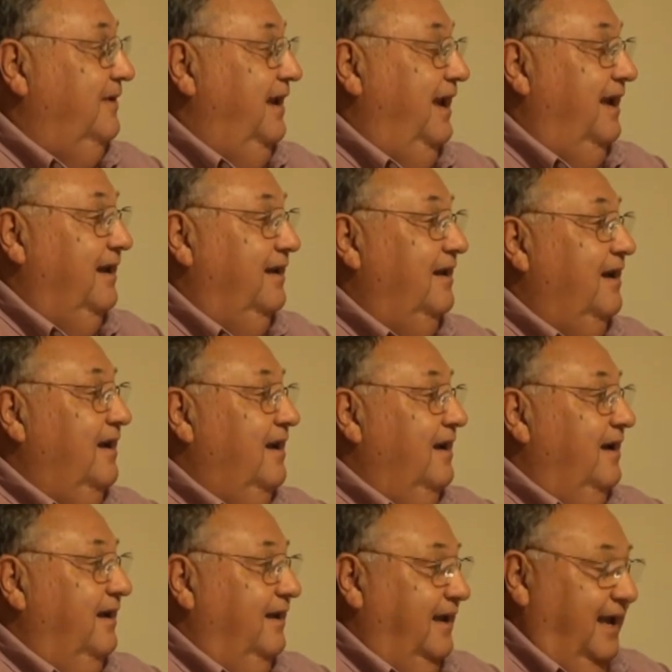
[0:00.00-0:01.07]
and
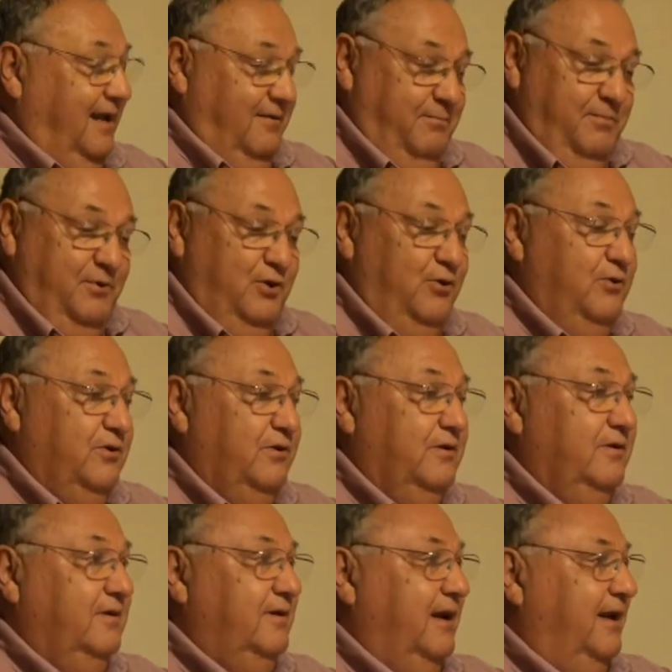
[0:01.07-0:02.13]
had a
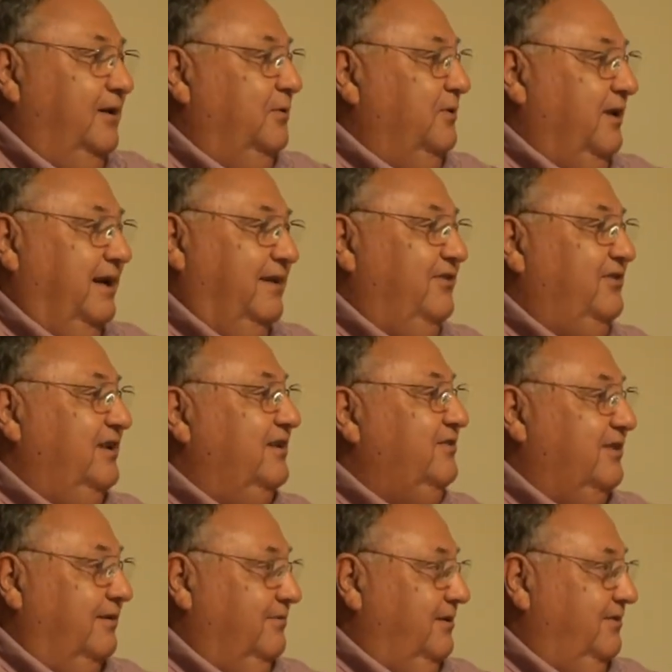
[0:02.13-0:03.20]
tutor, and there were like six
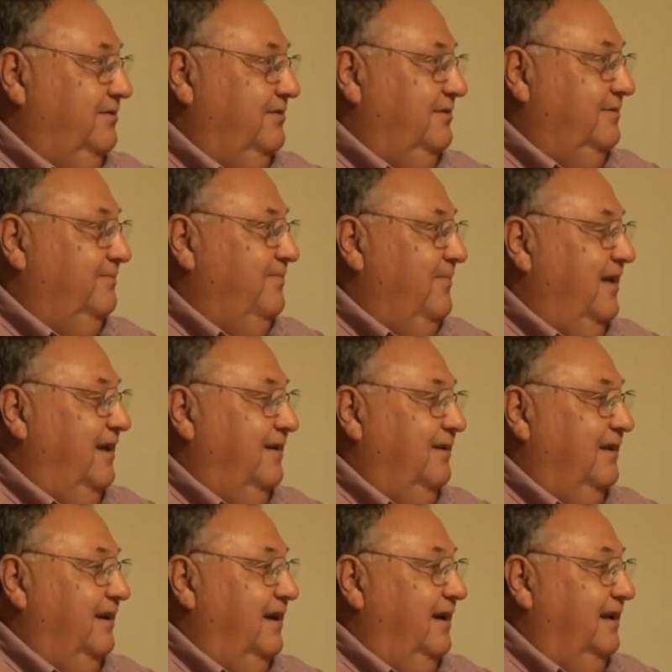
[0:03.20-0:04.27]
of us in,
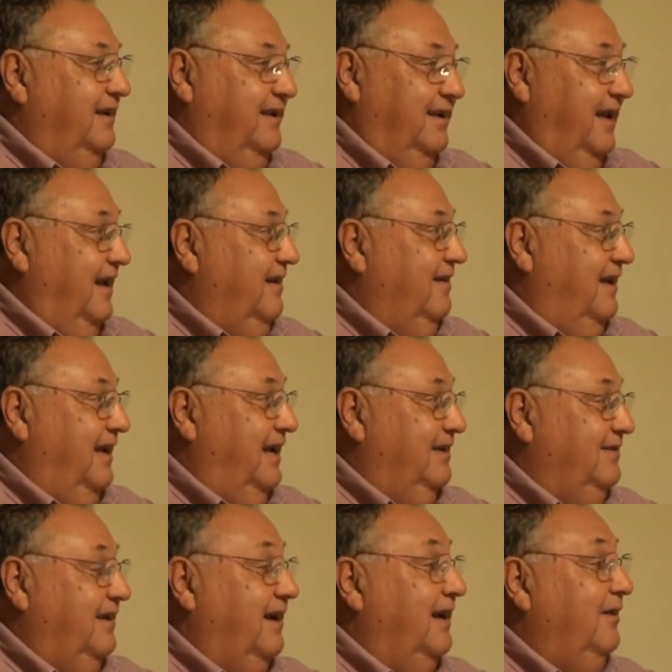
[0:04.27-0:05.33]
uh, in that
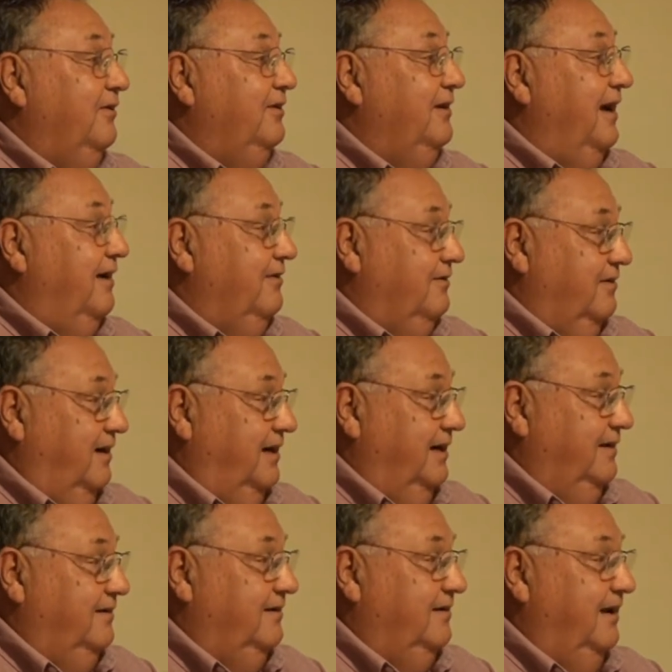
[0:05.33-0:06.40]
class, and I learned how to
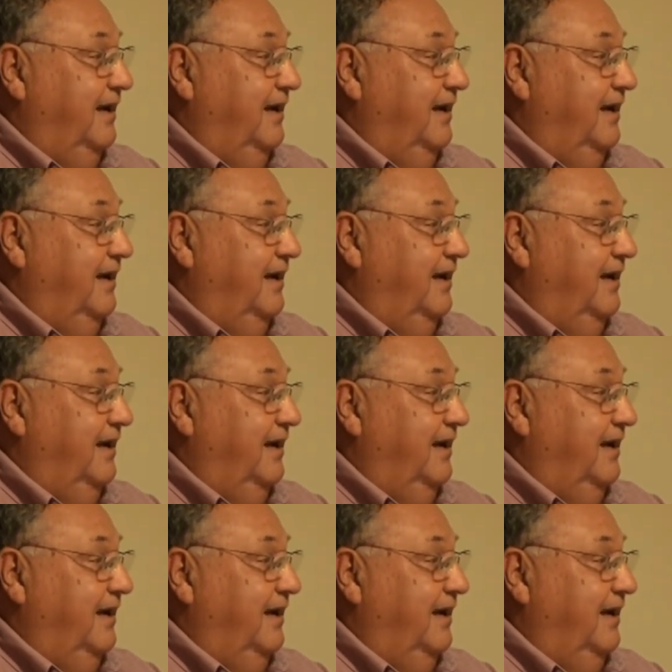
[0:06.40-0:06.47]
write,